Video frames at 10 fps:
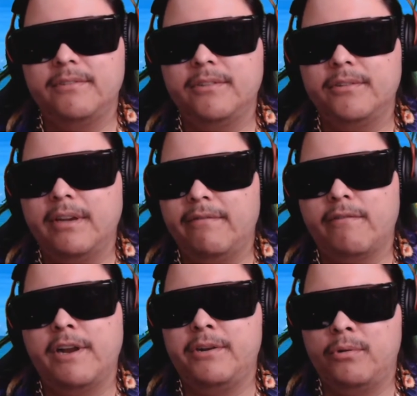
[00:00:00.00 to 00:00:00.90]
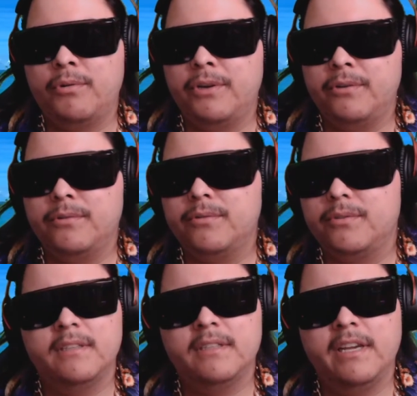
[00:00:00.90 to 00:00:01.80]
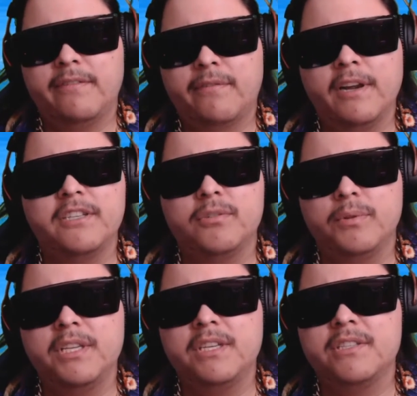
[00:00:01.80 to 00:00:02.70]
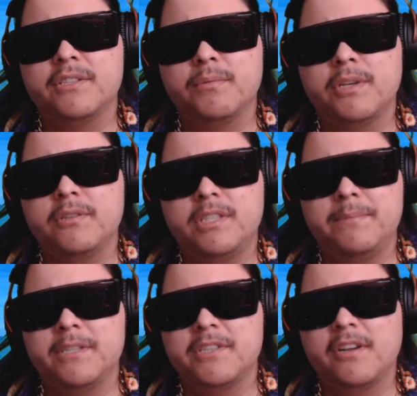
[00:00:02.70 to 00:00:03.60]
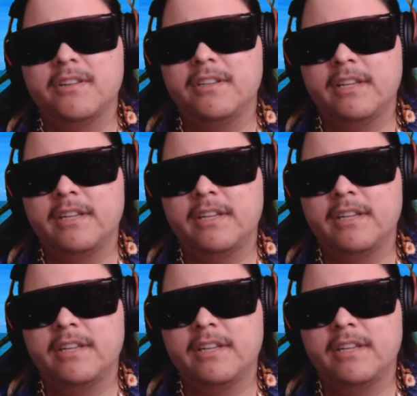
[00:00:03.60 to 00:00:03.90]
You know, you have fried Oreos. I think they had fried Twinkies as well, dipped in chocolate.